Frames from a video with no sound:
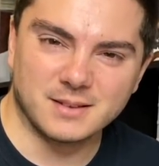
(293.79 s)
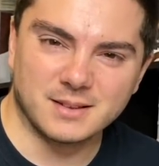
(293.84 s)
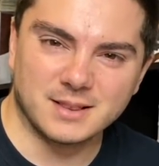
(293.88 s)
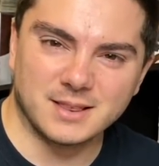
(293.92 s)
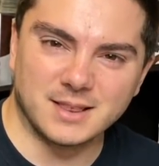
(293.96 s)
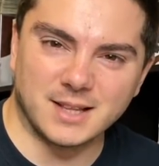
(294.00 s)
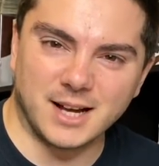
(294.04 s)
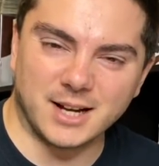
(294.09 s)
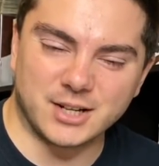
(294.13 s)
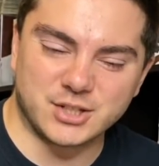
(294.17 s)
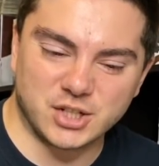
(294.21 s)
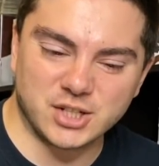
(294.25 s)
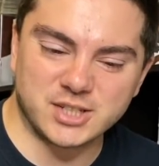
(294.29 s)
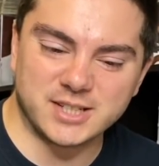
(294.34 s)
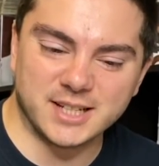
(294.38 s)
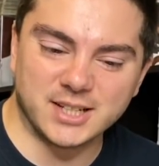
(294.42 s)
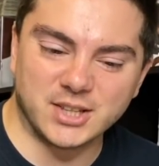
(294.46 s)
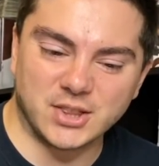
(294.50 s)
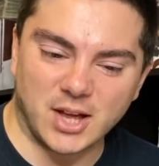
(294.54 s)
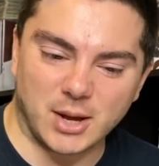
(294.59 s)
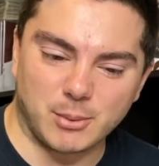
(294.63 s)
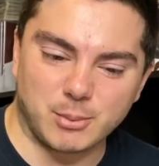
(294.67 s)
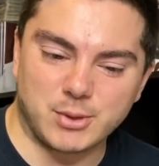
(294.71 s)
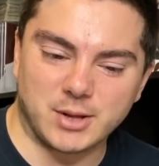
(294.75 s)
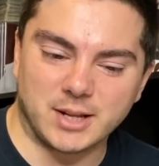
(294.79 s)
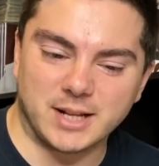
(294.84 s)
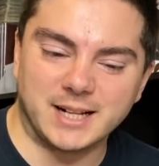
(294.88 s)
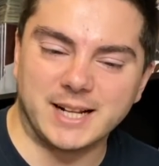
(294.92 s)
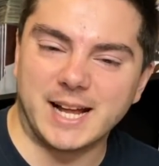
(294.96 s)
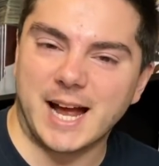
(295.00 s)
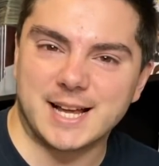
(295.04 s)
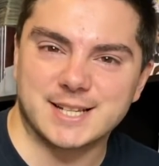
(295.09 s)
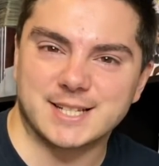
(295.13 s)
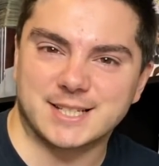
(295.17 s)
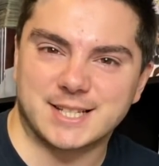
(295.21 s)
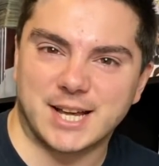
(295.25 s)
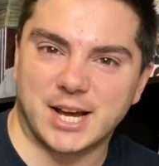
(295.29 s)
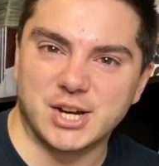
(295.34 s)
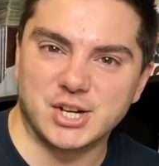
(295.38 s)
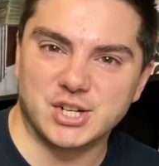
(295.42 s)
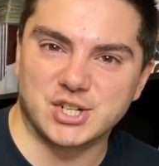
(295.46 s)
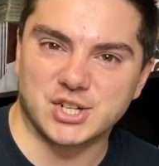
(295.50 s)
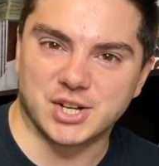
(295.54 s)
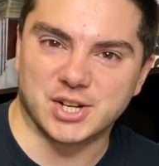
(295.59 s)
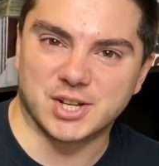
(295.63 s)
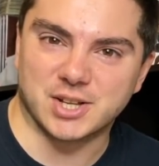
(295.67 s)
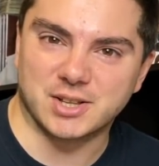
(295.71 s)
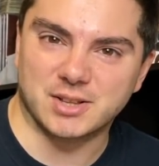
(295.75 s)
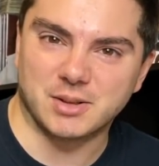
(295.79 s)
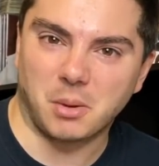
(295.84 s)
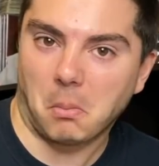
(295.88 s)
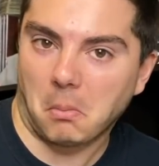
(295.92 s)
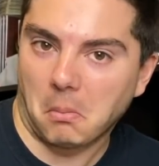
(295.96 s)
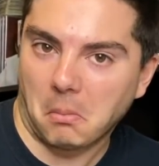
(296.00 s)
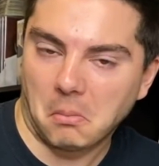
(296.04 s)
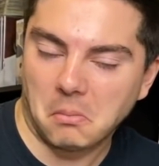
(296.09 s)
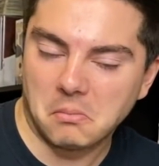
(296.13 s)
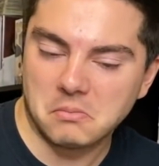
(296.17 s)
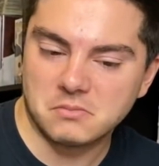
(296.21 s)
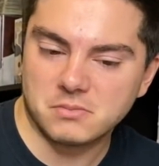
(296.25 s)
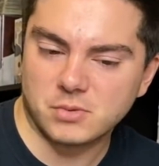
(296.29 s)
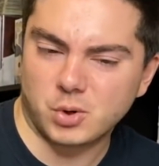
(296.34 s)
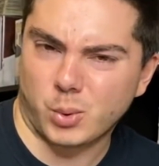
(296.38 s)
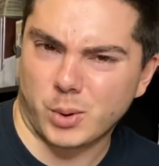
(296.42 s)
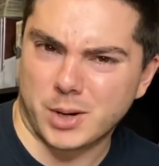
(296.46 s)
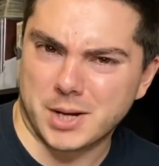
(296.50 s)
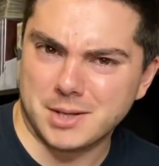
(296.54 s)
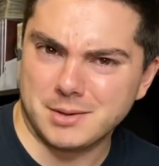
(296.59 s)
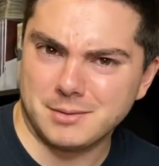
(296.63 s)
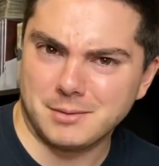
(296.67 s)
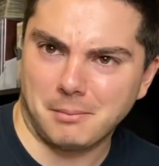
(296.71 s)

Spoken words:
Like, she did that without any hesitation. Queen?